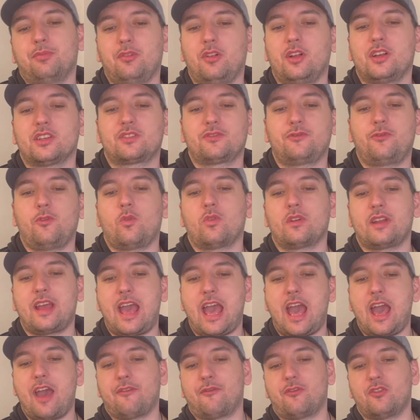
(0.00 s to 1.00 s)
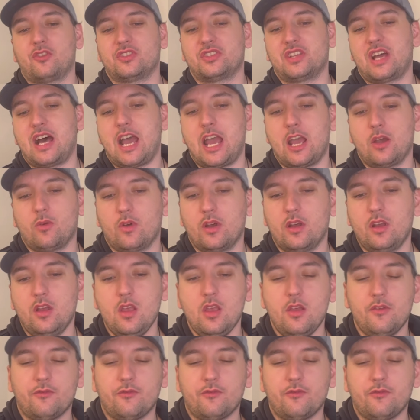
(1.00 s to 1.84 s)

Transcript: plus four and a half versus Iowa.